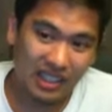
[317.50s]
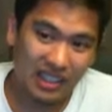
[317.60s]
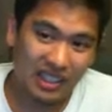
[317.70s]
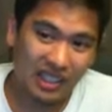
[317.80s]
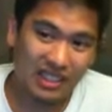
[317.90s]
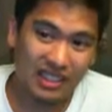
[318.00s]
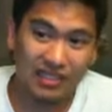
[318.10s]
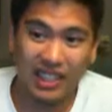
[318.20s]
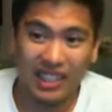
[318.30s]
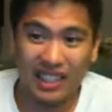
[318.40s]
thoughts
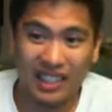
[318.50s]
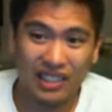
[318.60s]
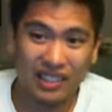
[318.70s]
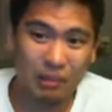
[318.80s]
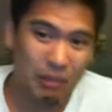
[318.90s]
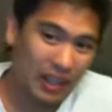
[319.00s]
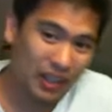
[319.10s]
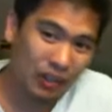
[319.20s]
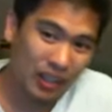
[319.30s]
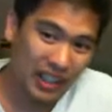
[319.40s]
of cutting down to
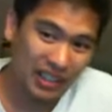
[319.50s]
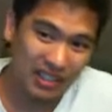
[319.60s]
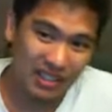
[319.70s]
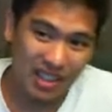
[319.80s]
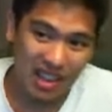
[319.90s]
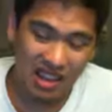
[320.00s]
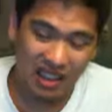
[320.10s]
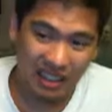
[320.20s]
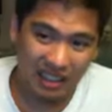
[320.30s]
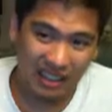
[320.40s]
middleweight.
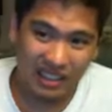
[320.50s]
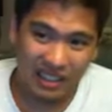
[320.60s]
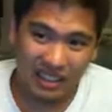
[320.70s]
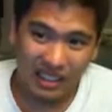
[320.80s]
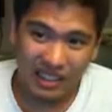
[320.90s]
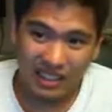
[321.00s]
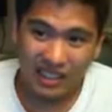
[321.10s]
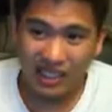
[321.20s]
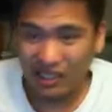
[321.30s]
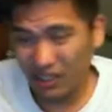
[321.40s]

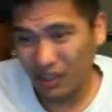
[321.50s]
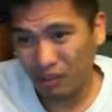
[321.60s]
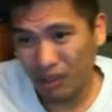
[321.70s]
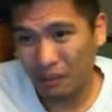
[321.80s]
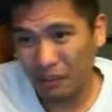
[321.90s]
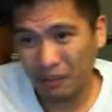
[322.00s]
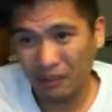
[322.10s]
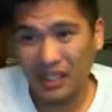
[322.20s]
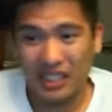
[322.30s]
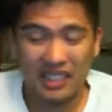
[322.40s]
Shogun's
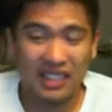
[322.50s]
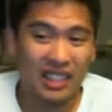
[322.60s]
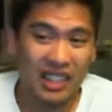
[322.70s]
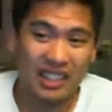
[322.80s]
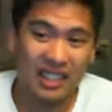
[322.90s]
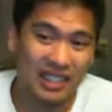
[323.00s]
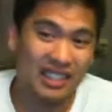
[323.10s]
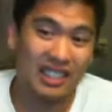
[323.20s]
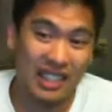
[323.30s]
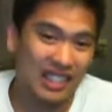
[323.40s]
problem is not a
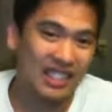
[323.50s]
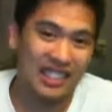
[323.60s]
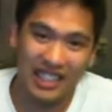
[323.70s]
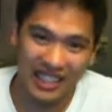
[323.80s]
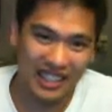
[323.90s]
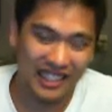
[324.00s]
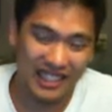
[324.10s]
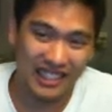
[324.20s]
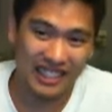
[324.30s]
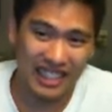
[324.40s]
size
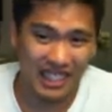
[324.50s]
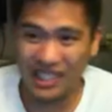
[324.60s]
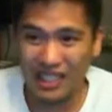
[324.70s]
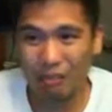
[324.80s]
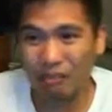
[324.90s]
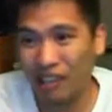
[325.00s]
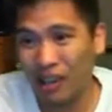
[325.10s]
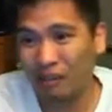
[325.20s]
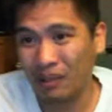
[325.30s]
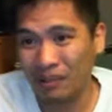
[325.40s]
thing. That's the
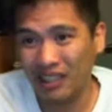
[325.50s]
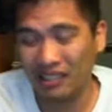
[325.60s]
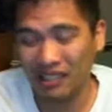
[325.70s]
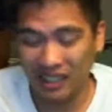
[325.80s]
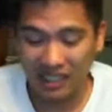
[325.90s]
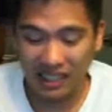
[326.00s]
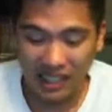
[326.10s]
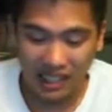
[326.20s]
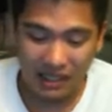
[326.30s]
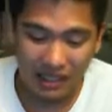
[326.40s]
problem here.
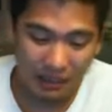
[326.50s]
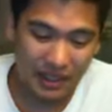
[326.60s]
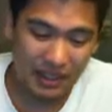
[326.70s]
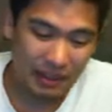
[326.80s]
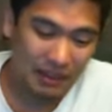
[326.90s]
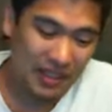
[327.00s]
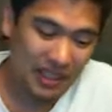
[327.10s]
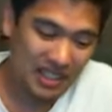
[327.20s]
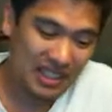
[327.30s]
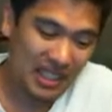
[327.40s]
I mean, maybe
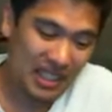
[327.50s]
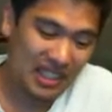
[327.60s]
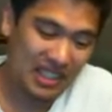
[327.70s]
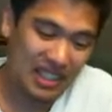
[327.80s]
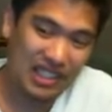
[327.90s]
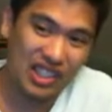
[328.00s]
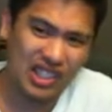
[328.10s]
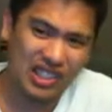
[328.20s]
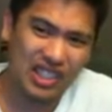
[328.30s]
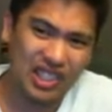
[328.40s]
you can say against like
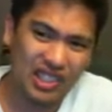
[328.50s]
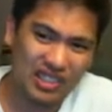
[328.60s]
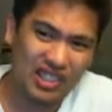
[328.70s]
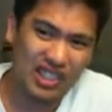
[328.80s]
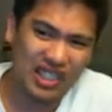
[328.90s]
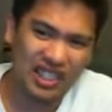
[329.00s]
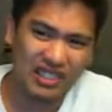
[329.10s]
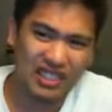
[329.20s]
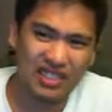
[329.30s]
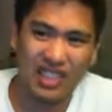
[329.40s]
John Jones and
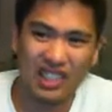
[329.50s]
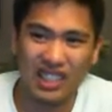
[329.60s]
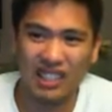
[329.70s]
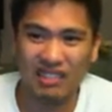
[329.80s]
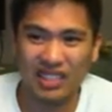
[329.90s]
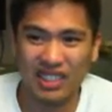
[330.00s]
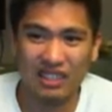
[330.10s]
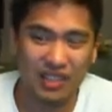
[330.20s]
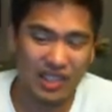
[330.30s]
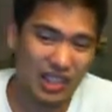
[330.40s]
Gustafson, he was
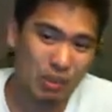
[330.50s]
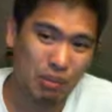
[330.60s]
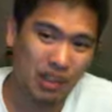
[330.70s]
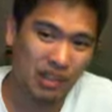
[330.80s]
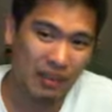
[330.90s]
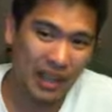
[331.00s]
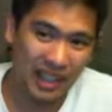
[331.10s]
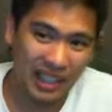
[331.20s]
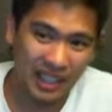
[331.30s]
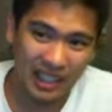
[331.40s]
definitely the smaller
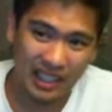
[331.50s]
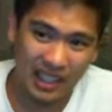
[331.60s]
man.